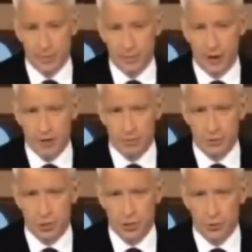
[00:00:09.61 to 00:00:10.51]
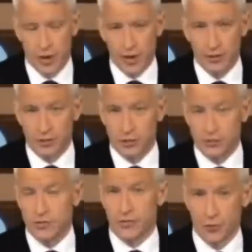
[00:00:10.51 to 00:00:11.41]
Congressman Charles Rangel is accused
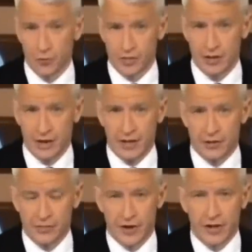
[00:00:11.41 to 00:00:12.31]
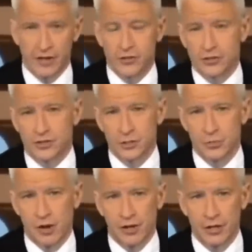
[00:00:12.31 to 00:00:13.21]
of thirteen ethics violations, as you
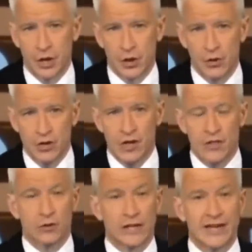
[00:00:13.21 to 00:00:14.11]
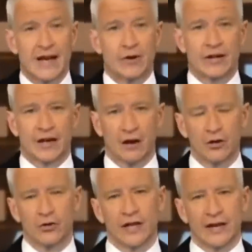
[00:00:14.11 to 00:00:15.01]
probably know. They're laid out in one
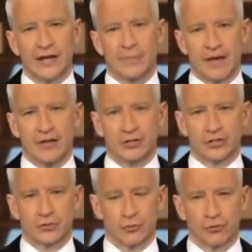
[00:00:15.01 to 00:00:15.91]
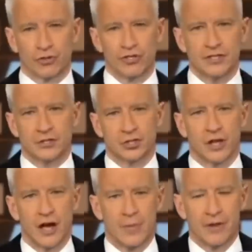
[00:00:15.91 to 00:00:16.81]
hundred eight pages that were released in
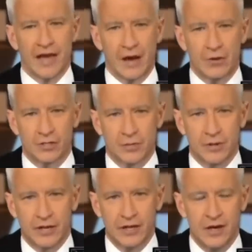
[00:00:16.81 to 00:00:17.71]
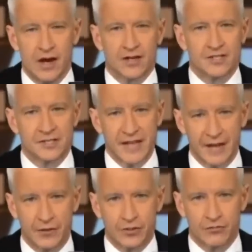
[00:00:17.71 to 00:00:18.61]
July by the House Committee on
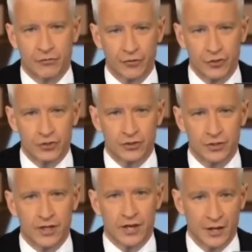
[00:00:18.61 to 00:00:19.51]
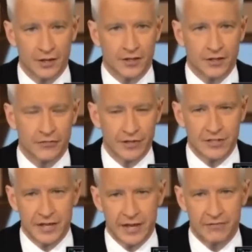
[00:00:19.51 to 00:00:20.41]
Standards of Official Conduct
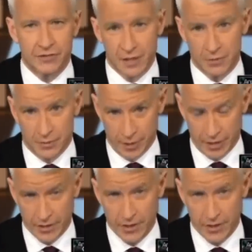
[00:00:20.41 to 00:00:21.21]
Investigative Subcommittee.